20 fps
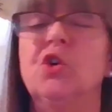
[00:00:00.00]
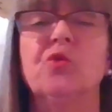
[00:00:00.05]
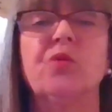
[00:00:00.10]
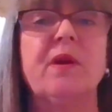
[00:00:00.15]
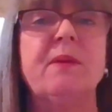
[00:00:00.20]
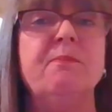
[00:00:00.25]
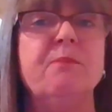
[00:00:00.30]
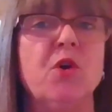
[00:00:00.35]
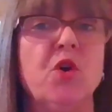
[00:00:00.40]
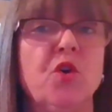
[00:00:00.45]

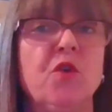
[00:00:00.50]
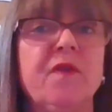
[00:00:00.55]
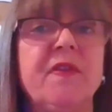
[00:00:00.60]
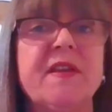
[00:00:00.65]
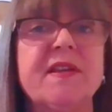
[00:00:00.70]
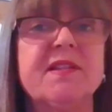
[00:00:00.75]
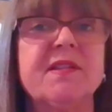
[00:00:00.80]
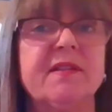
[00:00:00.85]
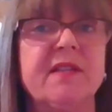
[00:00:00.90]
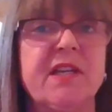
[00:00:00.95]
remove
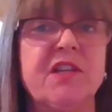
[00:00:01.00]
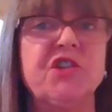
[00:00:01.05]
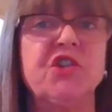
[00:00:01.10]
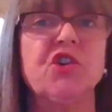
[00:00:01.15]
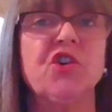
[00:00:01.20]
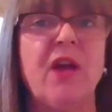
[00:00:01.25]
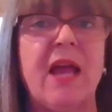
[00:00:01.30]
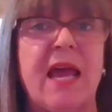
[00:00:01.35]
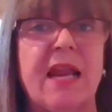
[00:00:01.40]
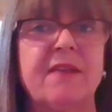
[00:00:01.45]
this denture
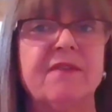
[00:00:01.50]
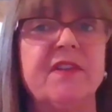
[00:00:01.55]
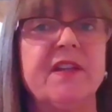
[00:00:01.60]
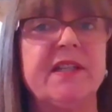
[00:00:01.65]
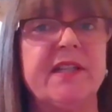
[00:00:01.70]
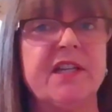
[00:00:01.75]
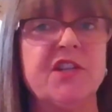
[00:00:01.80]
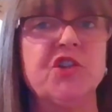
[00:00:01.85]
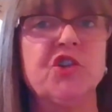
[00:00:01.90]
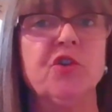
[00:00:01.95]
out of the
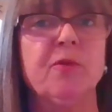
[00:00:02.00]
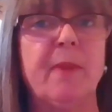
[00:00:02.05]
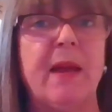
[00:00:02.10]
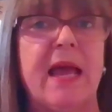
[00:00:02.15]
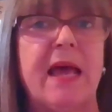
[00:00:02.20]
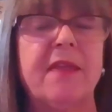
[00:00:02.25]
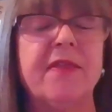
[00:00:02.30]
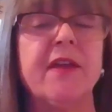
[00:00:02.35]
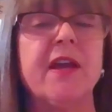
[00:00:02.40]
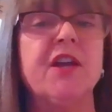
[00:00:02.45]
denture
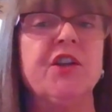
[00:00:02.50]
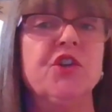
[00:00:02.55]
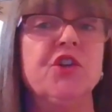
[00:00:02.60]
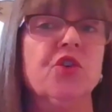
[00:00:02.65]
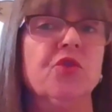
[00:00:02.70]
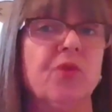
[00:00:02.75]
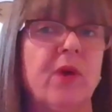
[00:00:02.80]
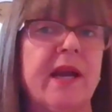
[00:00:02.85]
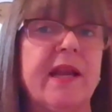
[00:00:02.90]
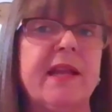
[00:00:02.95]
bath, and you're
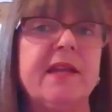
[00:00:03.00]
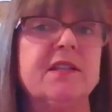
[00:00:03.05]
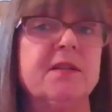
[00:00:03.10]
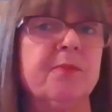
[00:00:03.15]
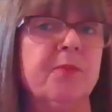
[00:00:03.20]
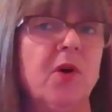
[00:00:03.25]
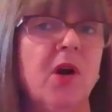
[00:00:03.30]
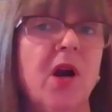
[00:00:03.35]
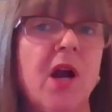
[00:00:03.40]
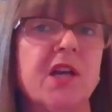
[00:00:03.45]
ready to
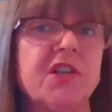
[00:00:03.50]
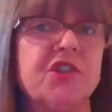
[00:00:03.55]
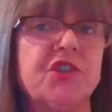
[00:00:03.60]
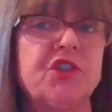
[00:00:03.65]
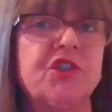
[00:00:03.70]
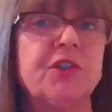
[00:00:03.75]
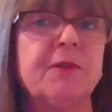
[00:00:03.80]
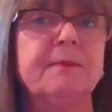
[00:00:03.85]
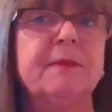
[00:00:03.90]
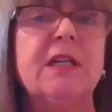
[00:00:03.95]
brush.
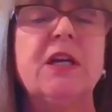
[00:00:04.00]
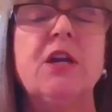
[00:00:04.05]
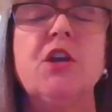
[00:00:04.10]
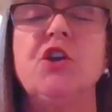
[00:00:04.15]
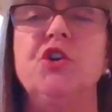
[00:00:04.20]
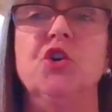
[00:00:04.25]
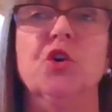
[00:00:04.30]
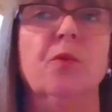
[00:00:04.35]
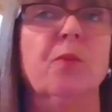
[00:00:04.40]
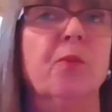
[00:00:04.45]

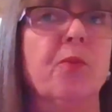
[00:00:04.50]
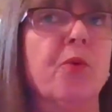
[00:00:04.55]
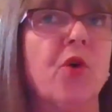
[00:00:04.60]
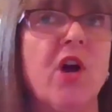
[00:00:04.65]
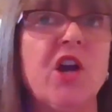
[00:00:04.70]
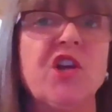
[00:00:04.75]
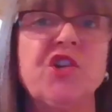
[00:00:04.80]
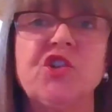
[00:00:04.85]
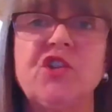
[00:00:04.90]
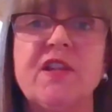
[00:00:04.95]
You'll
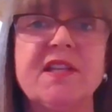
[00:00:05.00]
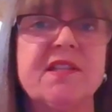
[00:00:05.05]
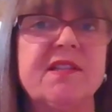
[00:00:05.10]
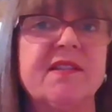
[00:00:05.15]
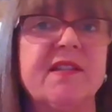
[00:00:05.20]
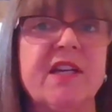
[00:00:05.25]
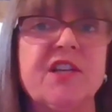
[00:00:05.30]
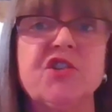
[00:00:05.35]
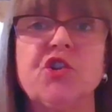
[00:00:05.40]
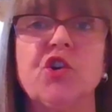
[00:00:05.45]
brush this
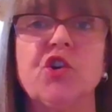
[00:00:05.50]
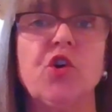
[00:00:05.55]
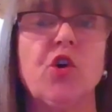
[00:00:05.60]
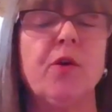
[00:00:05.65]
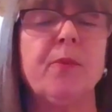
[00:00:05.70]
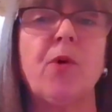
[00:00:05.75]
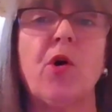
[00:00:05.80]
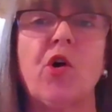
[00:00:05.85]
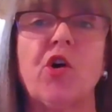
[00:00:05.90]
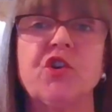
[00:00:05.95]
denture or
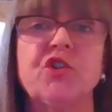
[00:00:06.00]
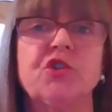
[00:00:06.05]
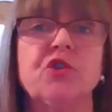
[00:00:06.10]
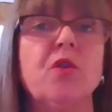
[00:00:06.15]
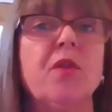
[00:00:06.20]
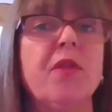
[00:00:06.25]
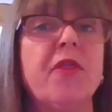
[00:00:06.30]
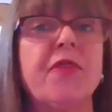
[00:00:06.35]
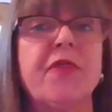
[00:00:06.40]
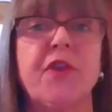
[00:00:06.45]
partial
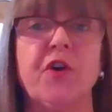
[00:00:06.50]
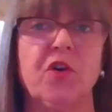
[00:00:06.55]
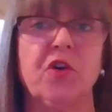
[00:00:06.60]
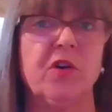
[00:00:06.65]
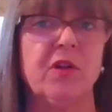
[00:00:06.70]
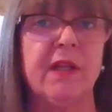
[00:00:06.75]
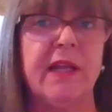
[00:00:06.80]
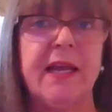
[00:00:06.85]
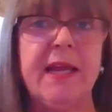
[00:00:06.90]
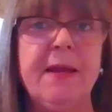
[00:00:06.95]

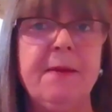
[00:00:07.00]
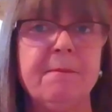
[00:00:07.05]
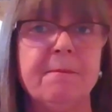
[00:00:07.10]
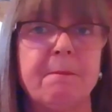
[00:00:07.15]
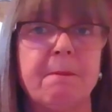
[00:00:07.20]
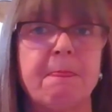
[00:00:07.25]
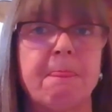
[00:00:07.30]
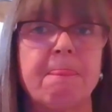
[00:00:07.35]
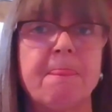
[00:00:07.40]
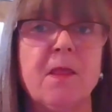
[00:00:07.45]
thoroughly
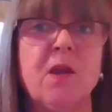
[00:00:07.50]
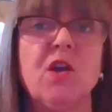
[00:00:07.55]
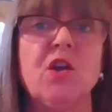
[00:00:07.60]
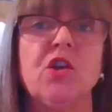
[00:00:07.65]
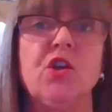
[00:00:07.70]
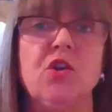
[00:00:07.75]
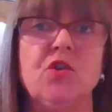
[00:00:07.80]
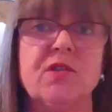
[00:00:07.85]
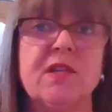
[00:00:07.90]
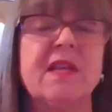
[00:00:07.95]

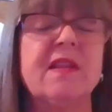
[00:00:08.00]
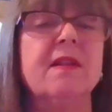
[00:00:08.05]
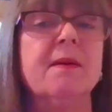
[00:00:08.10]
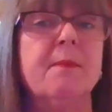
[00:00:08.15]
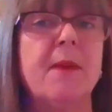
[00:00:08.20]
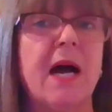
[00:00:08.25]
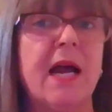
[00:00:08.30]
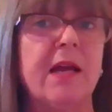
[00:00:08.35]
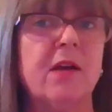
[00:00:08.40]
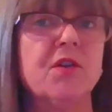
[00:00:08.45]
using the
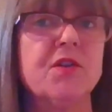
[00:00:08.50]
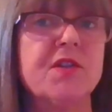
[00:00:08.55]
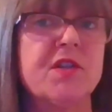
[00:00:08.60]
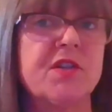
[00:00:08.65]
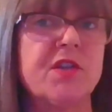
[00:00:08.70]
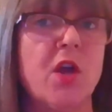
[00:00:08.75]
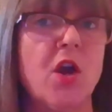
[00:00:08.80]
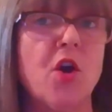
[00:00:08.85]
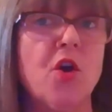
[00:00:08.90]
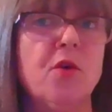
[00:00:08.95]
mild
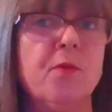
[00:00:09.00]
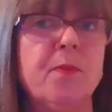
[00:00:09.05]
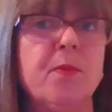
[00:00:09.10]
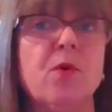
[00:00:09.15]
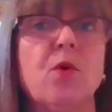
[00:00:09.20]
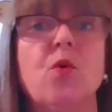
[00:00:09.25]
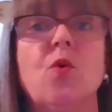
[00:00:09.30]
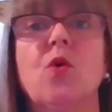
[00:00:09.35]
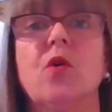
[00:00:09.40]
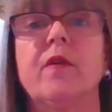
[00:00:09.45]
soap
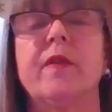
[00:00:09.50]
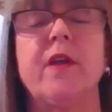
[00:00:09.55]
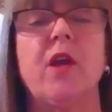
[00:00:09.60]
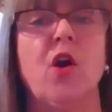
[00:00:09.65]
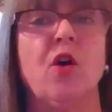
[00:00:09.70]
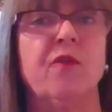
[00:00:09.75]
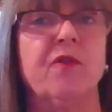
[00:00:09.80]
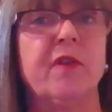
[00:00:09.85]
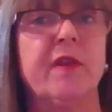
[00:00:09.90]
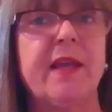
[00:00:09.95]
or the
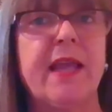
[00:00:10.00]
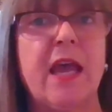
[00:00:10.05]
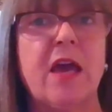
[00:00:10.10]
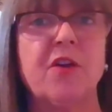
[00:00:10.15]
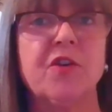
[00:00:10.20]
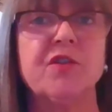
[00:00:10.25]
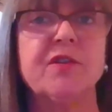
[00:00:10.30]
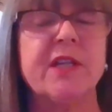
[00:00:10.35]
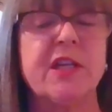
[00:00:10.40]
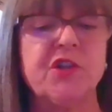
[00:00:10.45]
over-the-counter
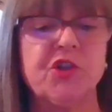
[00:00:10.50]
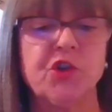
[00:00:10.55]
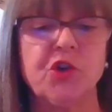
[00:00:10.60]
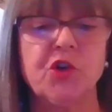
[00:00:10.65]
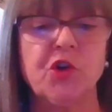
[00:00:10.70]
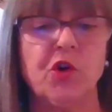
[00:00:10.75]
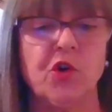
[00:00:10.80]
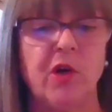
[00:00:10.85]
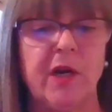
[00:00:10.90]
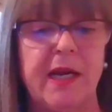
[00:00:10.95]
denture
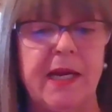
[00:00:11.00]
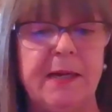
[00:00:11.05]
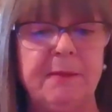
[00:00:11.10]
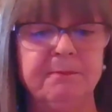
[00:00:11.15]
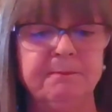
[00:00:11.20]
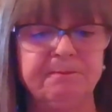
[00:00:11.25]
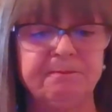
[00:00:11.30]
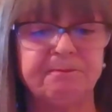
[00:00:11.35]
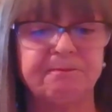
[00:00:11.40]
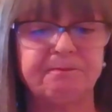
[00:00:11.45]
cream.